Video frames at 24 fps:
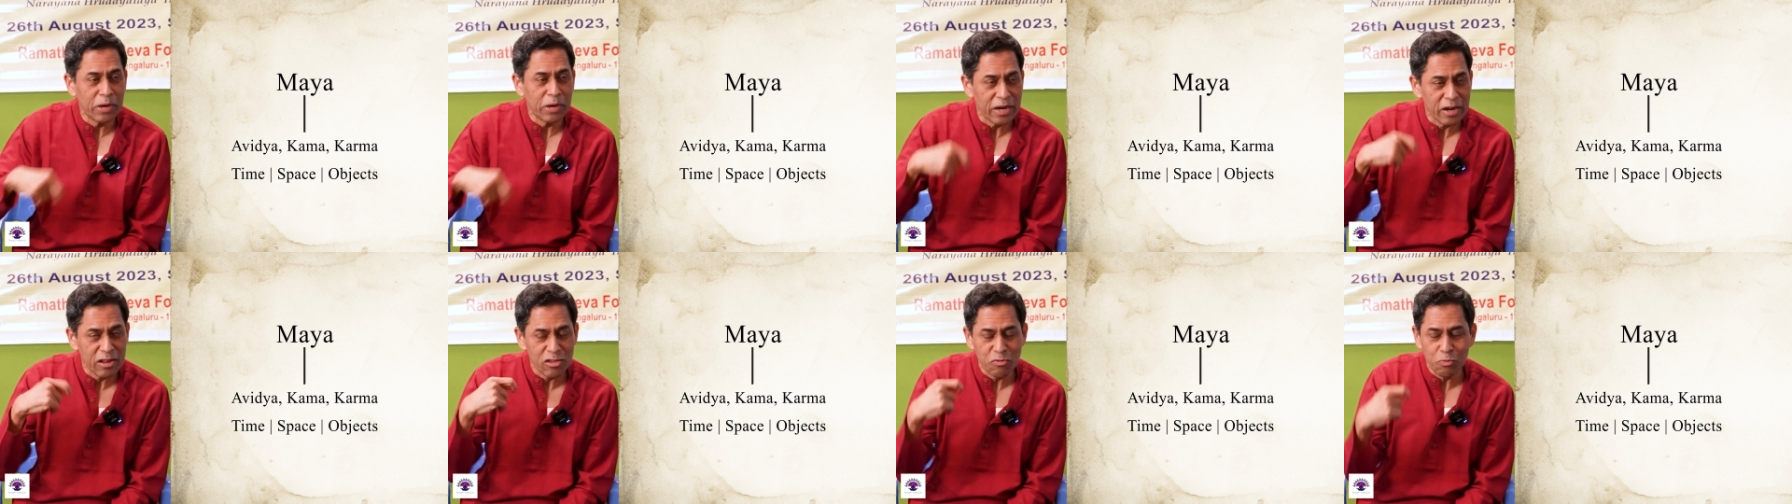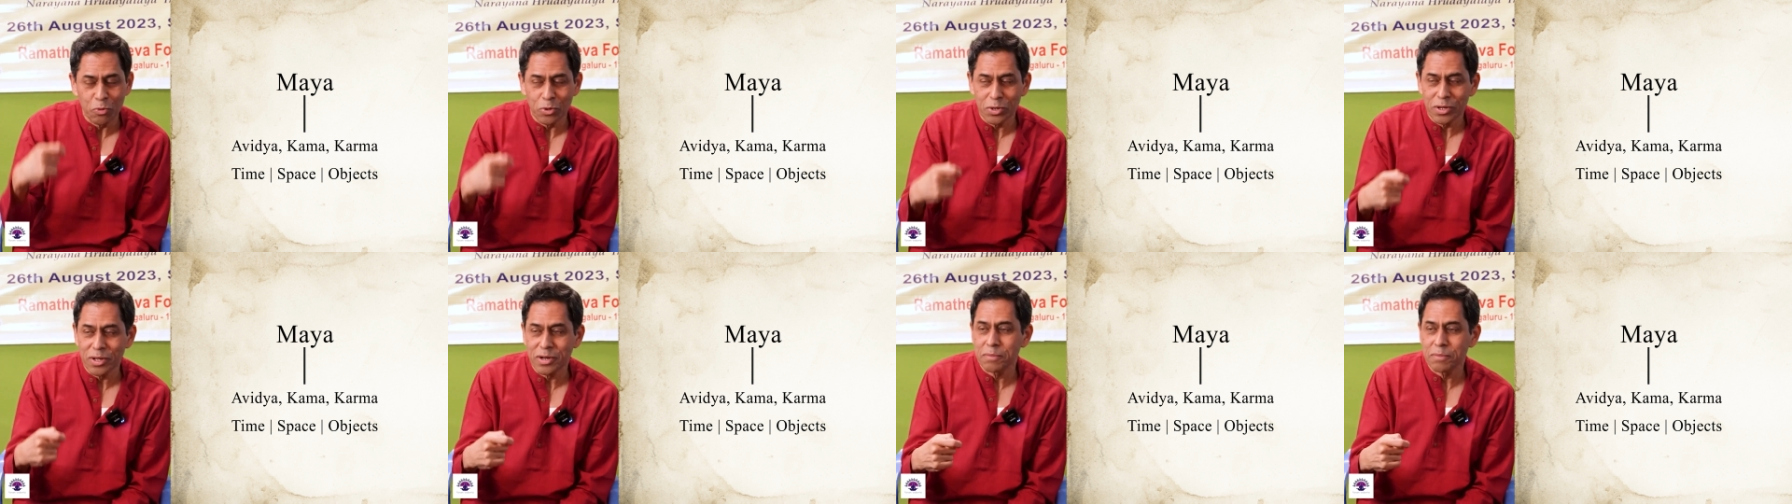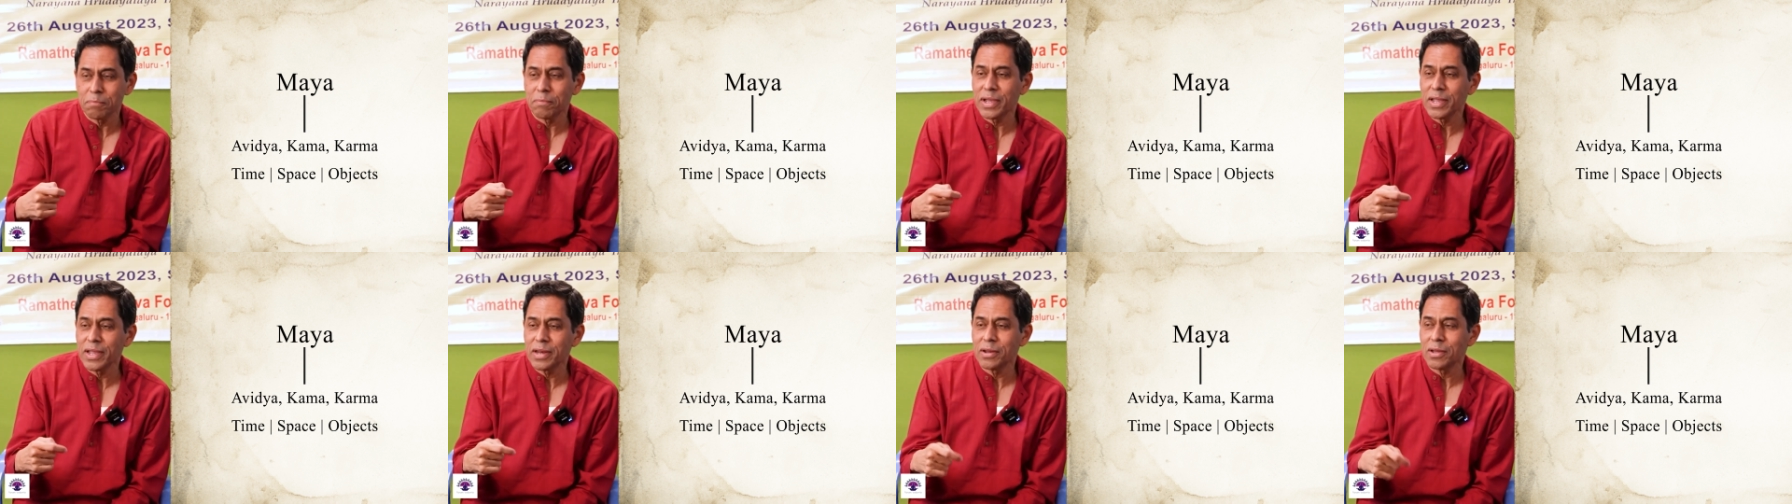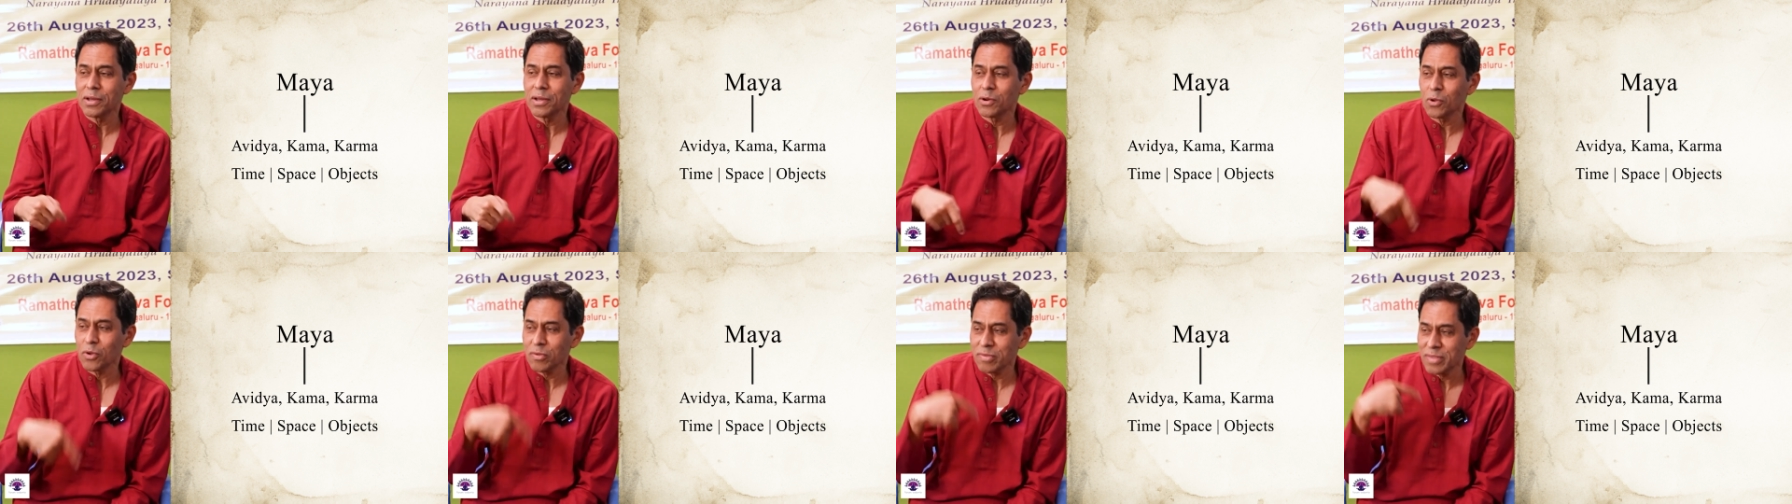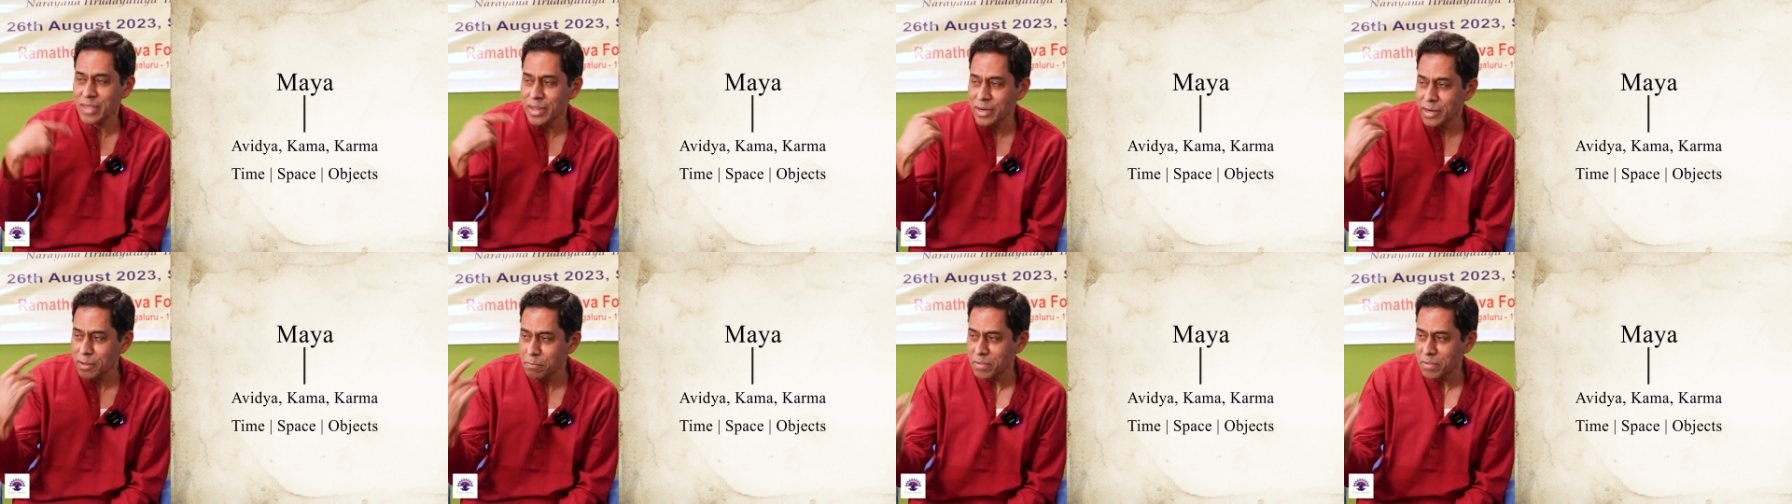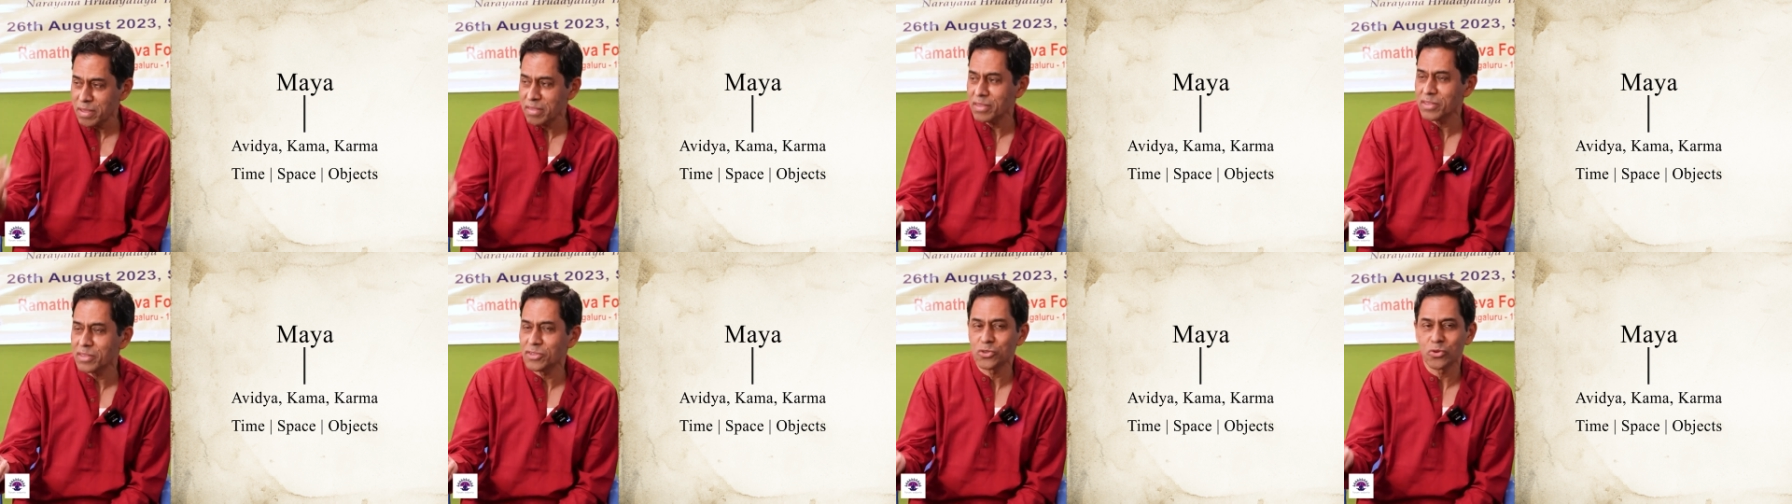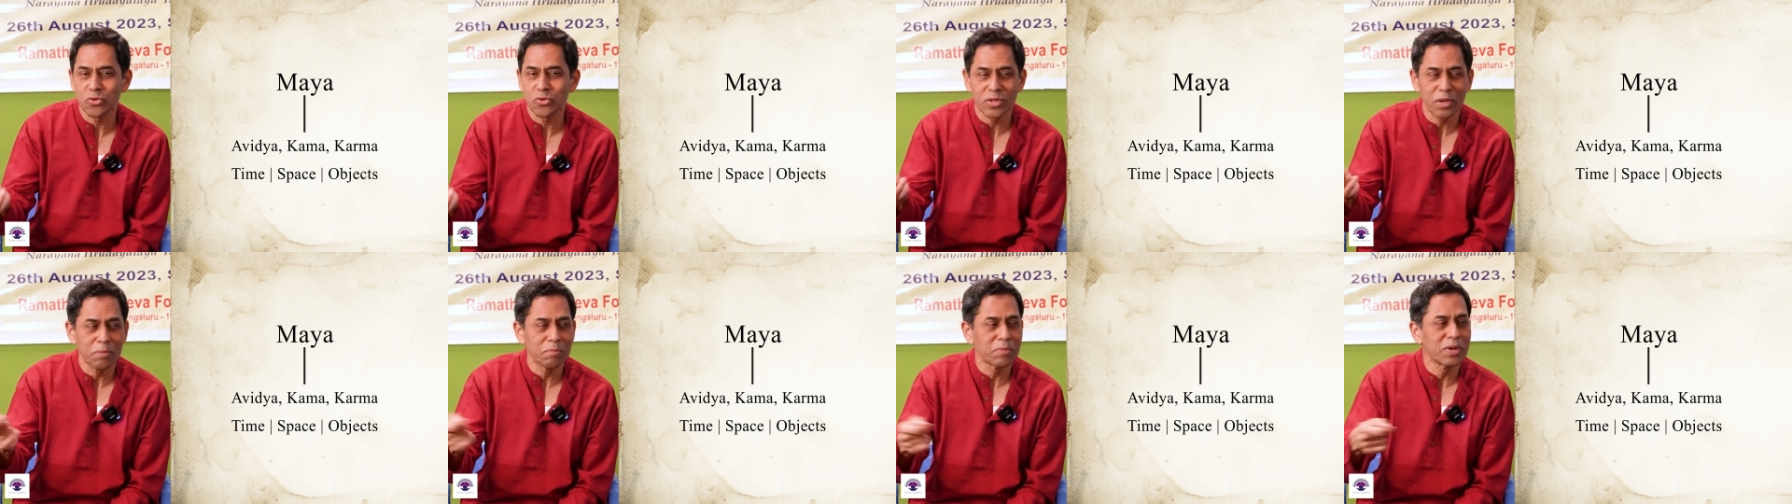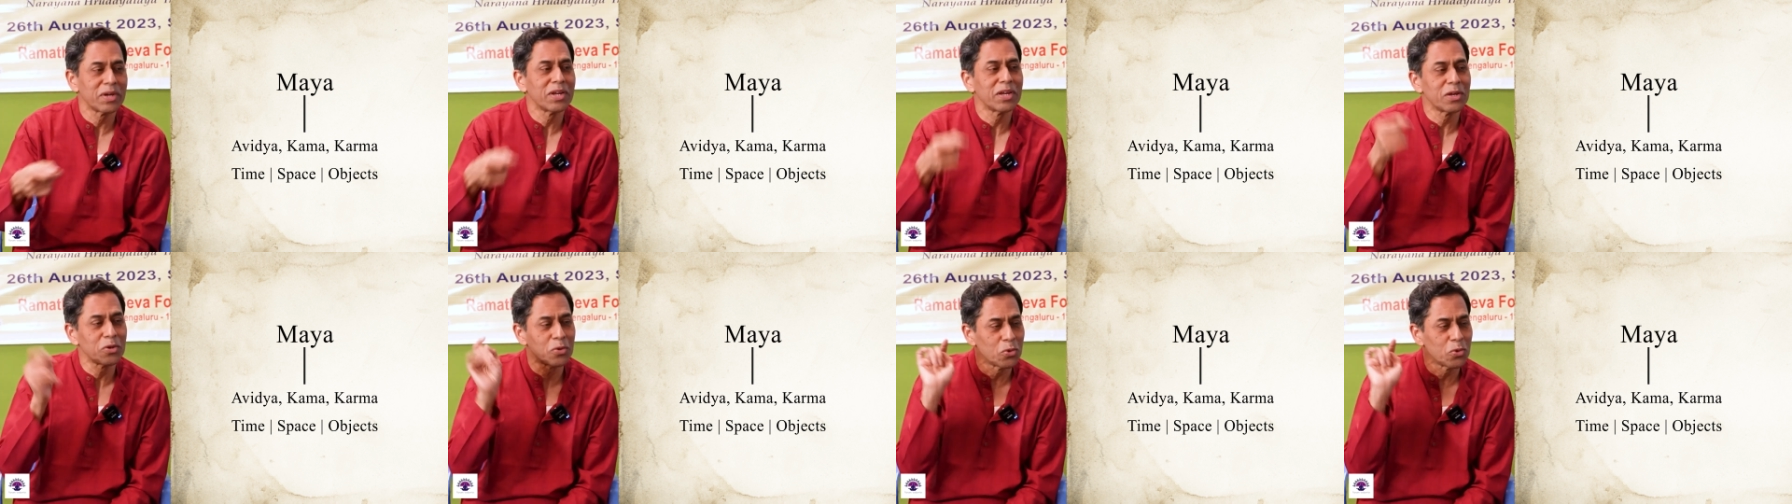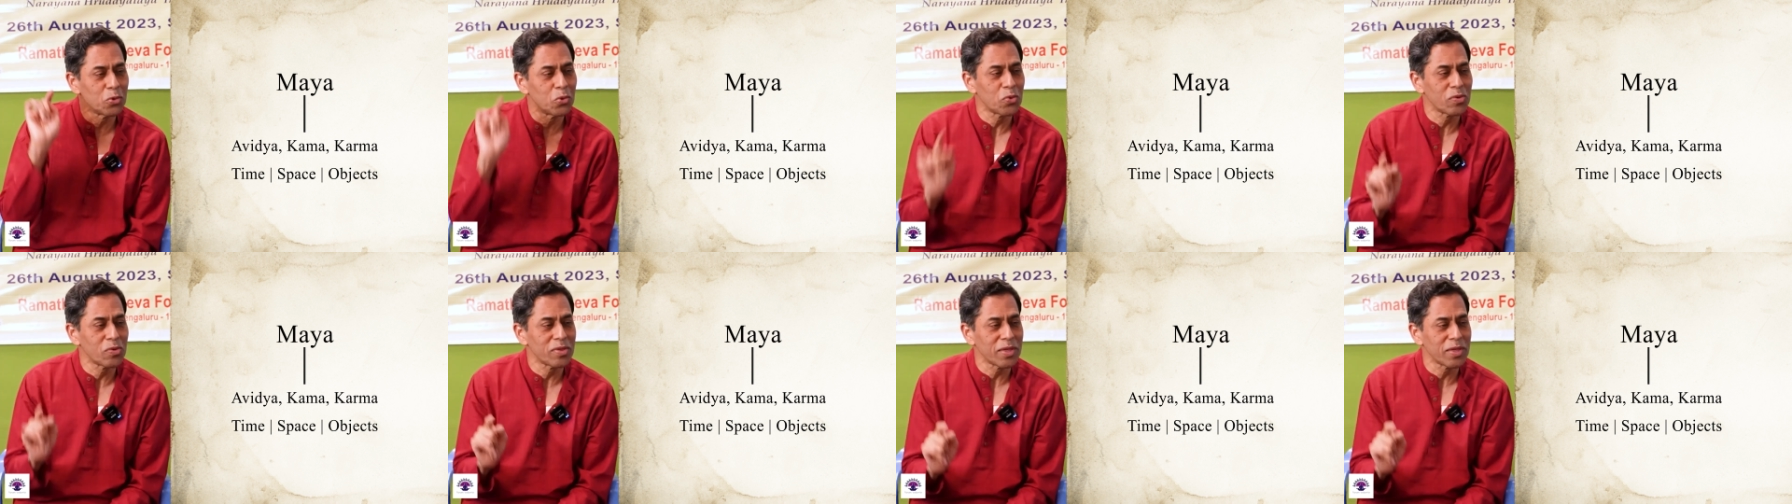at least put a reminder or send a message to somebody to do